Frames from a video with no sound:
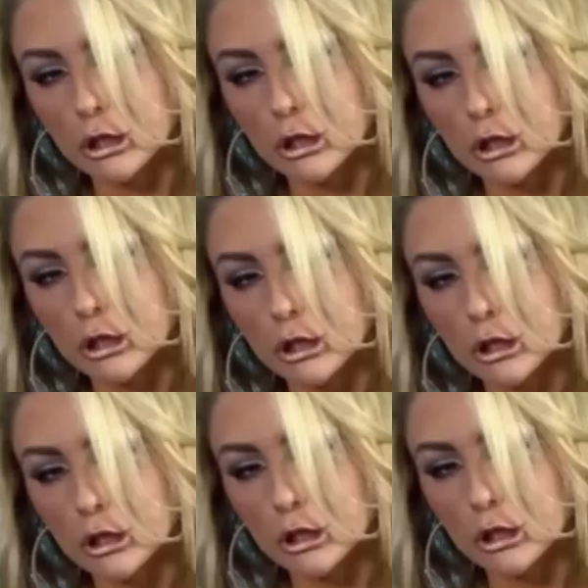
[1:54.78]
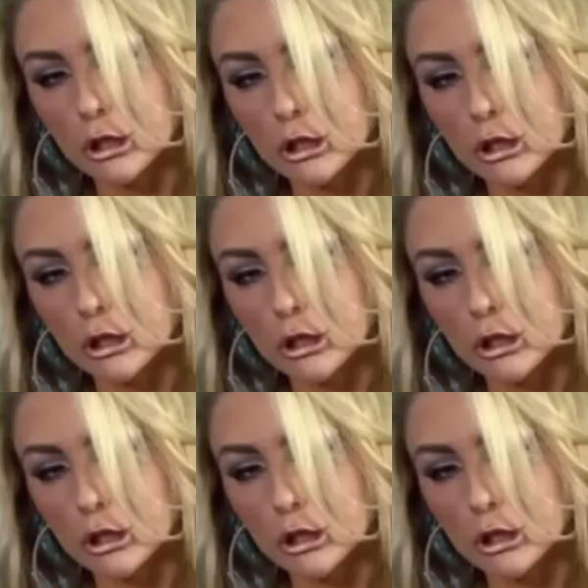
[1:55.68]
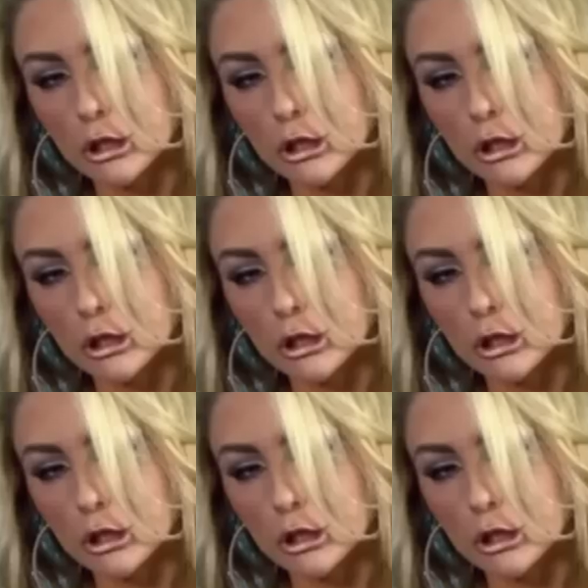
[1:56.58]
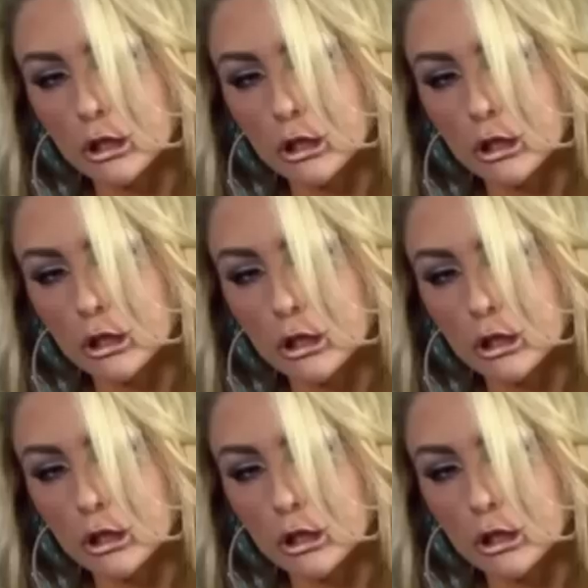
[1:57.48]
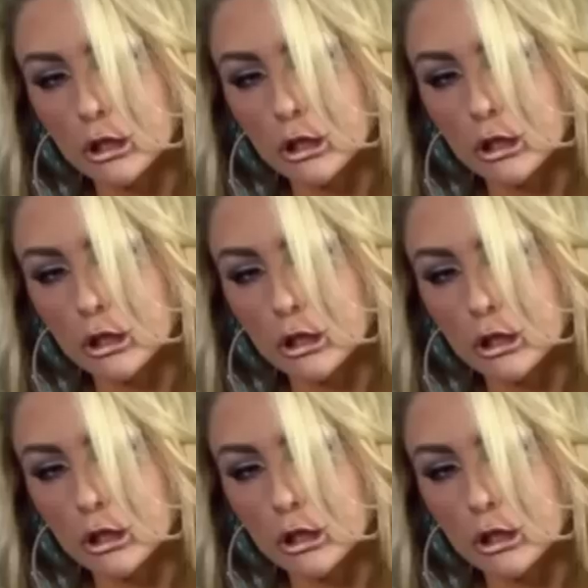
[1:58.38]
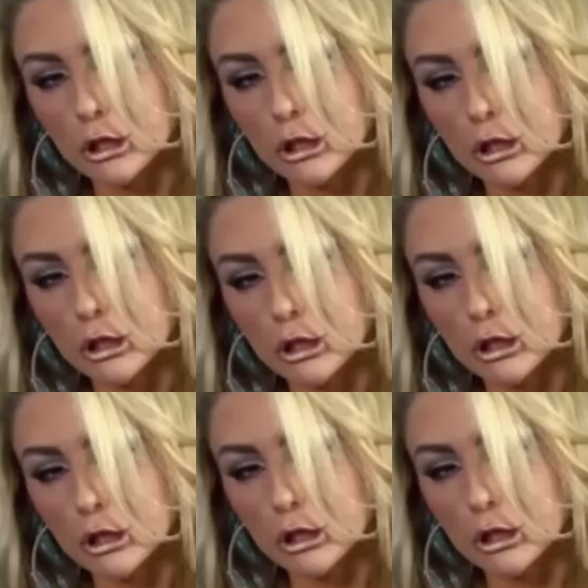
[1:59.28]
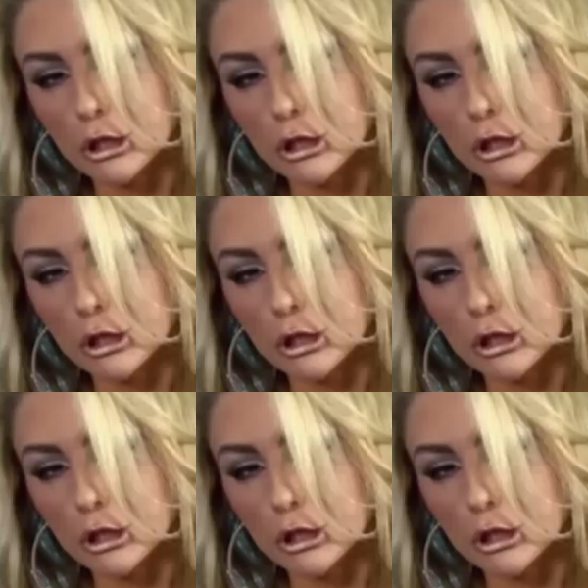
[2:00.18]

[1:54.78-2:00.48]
No words are spoken by the person on screen.